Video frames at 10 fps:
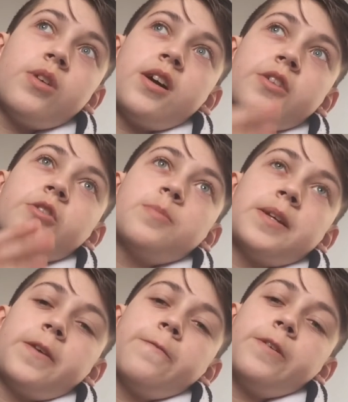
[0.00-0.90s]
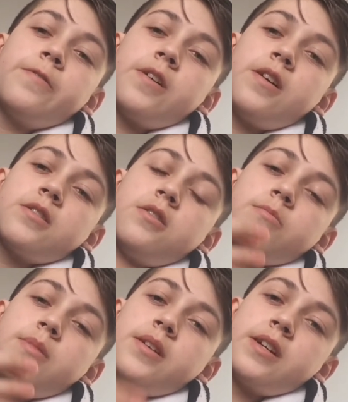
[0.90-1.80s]
I do play FIFA. It's
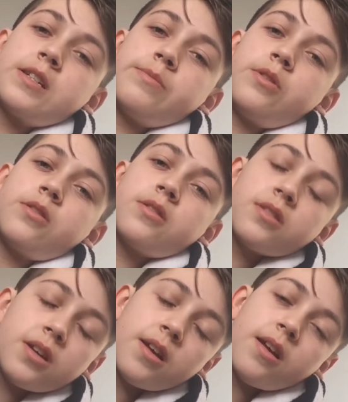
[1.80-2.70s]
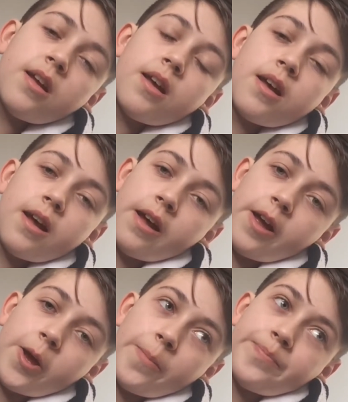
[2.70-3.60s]
on my Xbox.
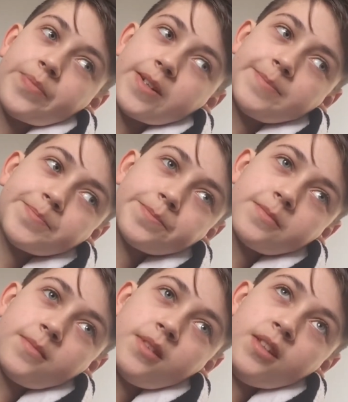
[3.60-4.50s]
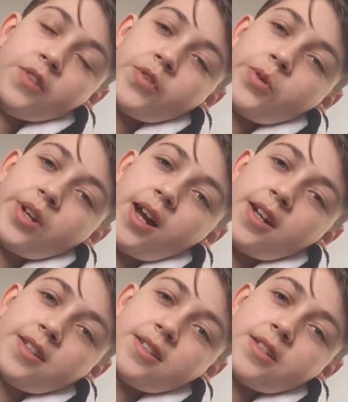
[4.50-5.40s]
If you want to
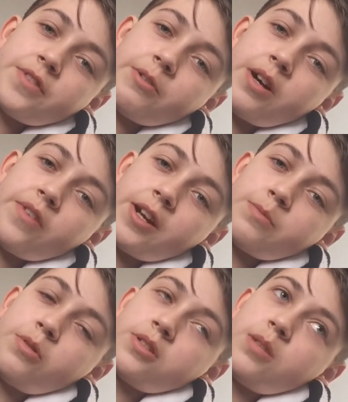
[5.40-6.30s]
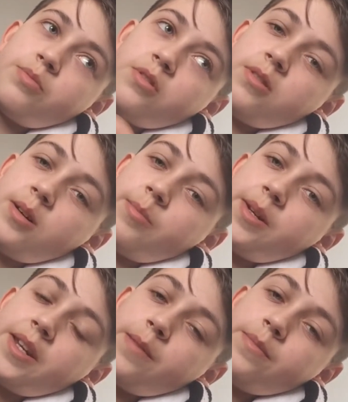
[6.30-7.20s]
add us, if you have Xbox, I'll put my
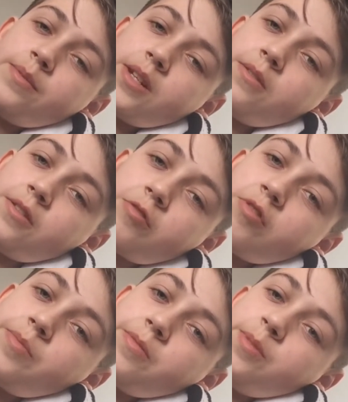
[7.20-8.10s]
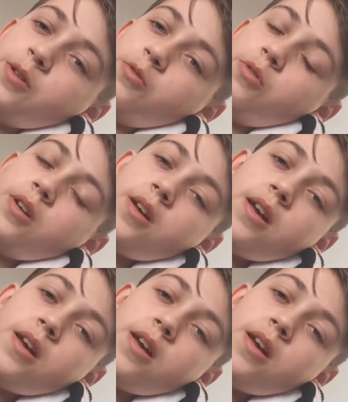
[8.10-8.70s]
name down in the description below.